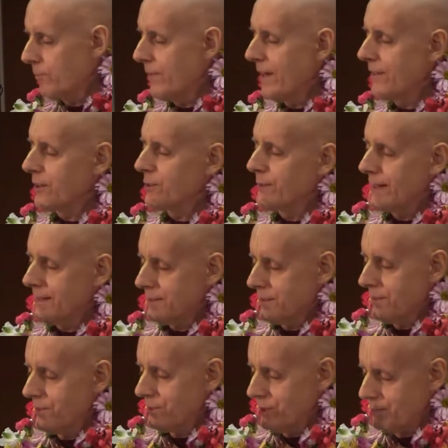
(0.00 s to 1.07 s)
by the
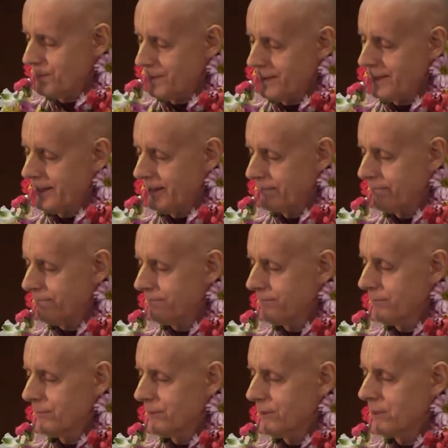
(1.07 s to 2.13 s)
grace of the
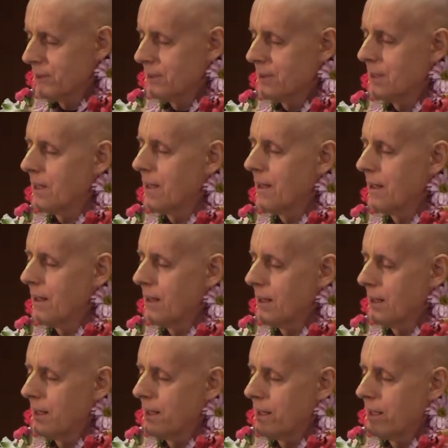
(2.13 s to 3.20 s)
Supreme,
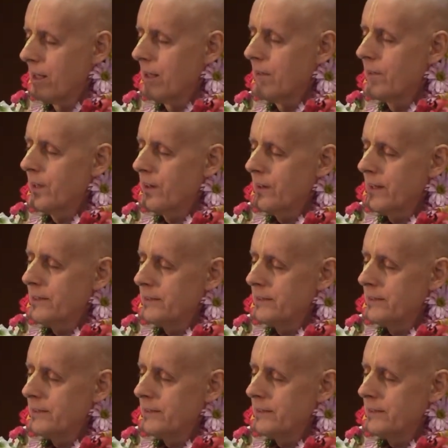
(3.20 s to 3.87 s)
there